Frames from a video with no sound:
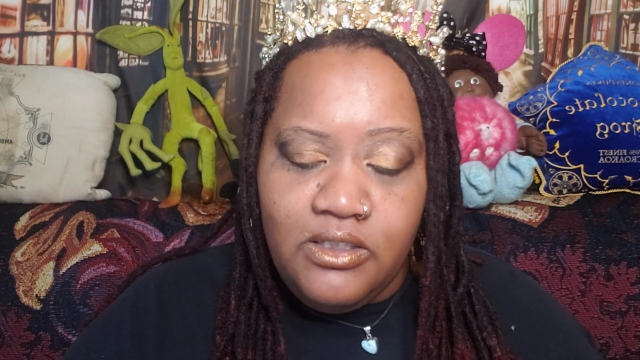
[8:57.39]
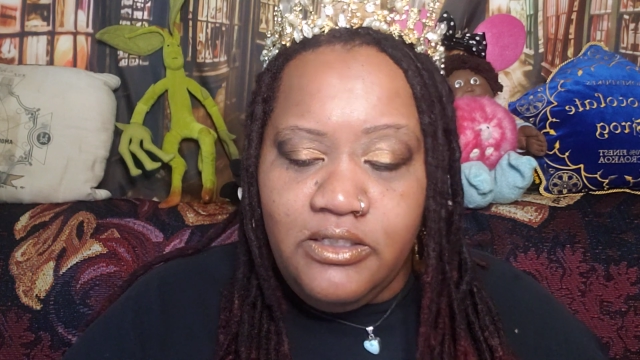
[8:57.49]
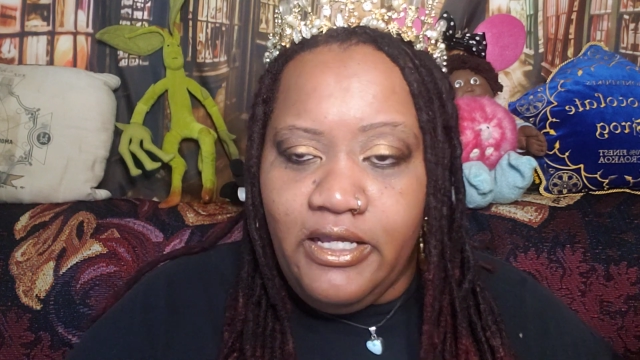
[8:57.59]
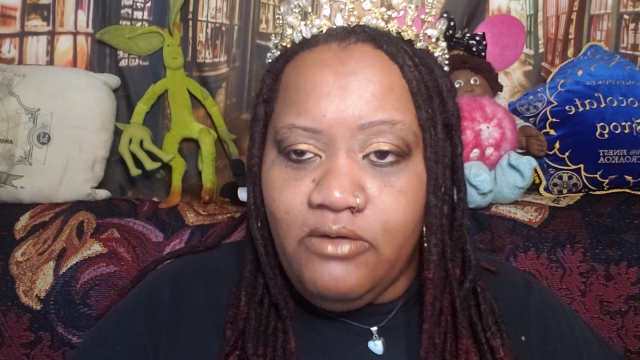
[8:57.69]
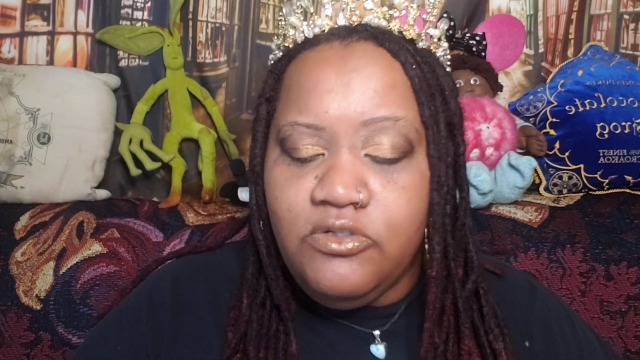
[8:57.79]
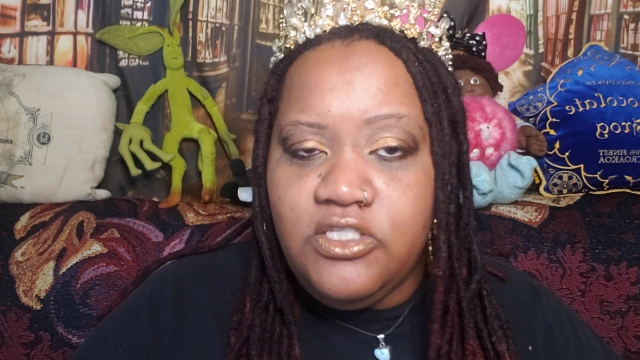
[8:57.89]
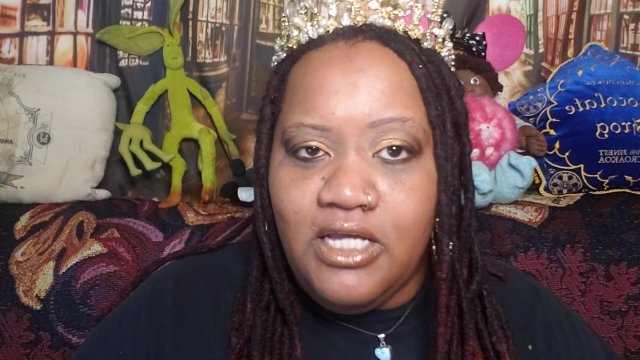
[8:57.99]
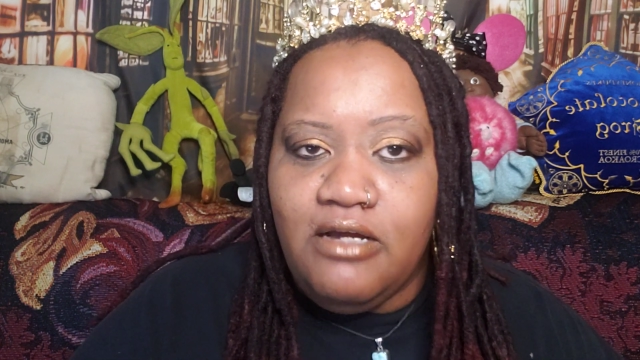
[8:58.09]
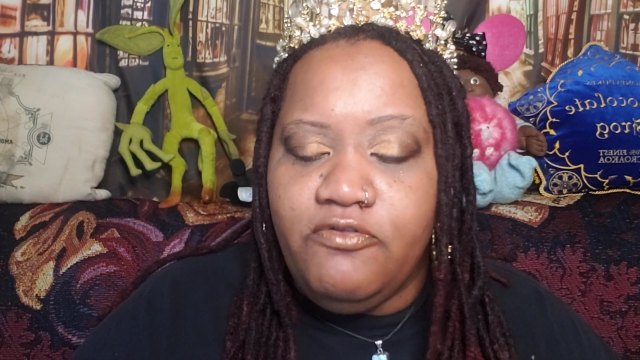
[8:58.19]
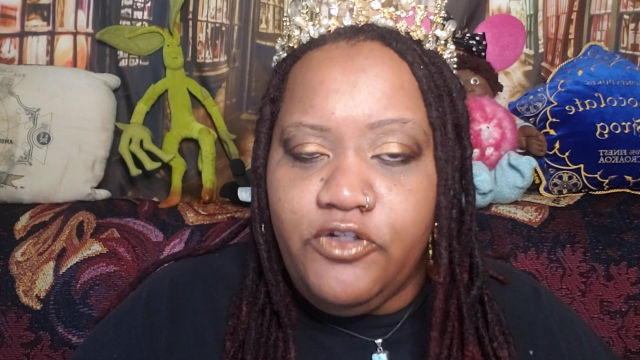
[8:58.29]
Now it's
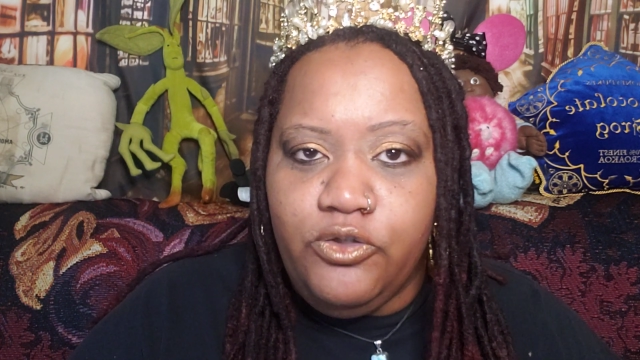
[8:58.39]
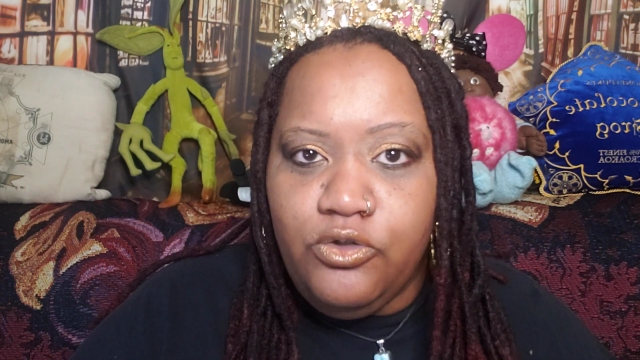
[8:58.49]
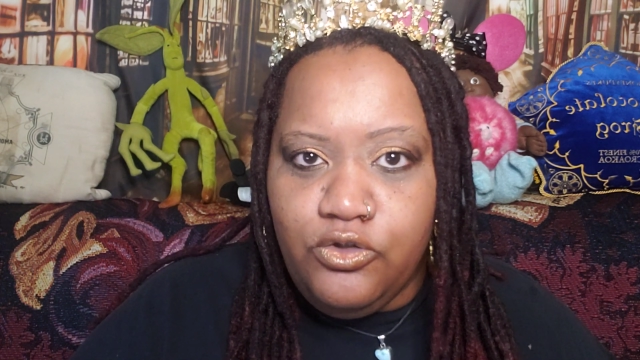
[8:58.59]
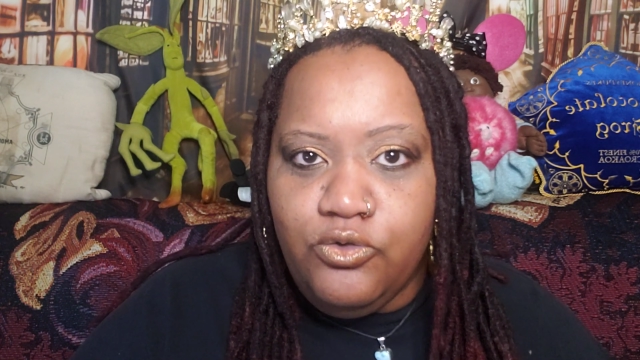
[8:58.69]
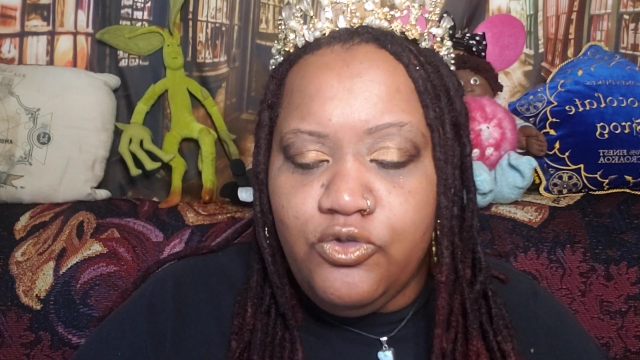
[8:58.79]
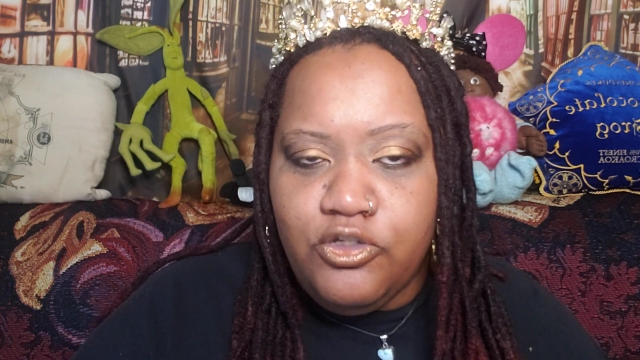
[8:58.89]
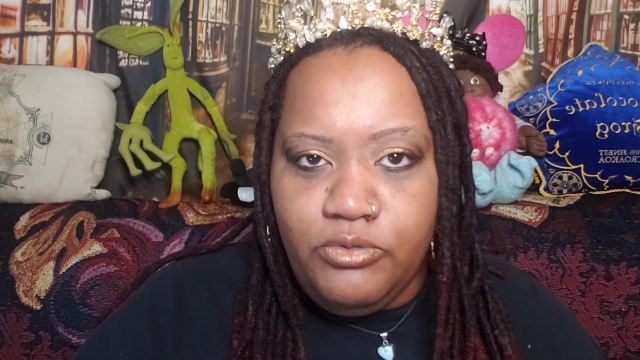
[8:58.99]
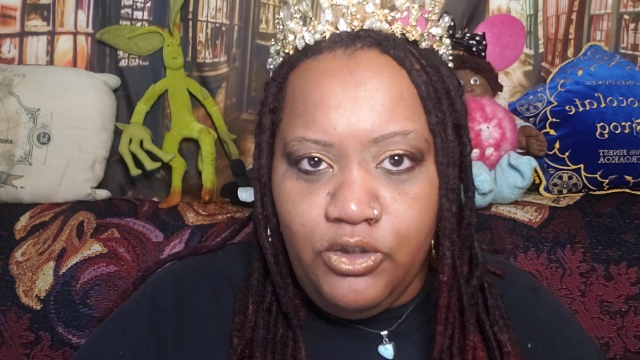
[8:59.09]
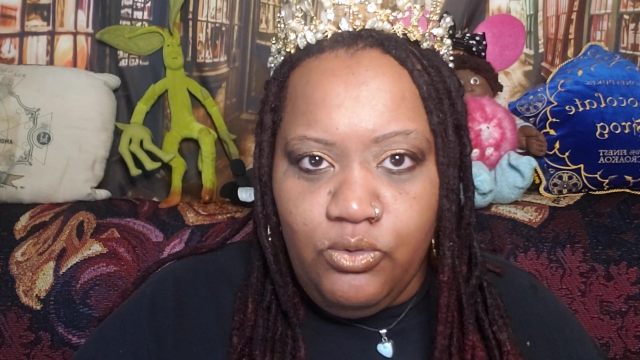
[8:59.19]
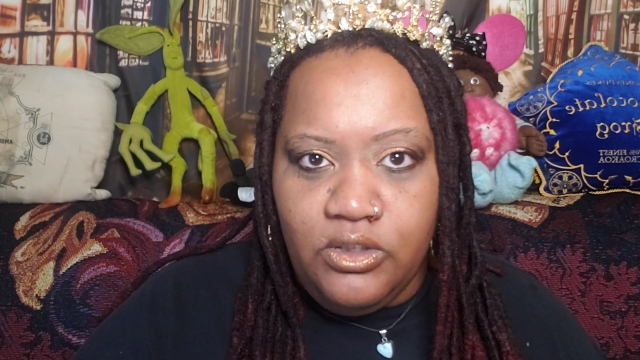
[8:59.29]
time for you to do
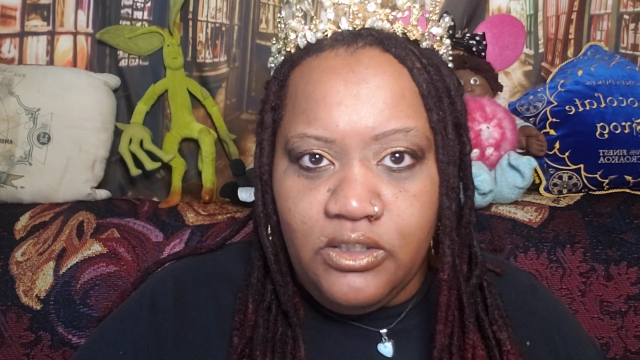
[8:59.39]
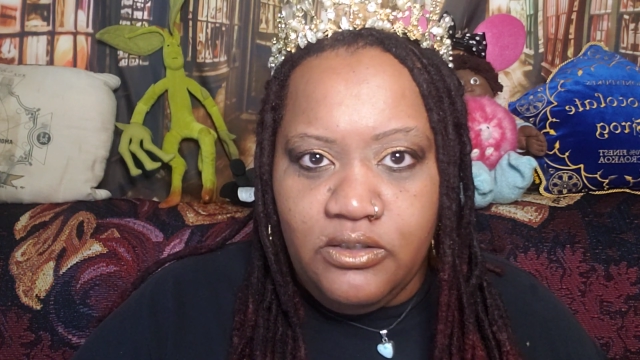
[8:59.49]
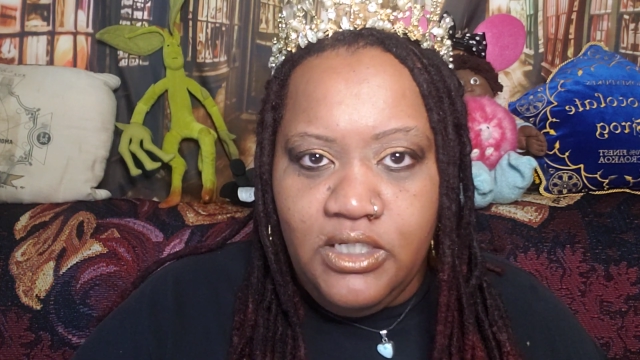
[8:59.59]
some yoga.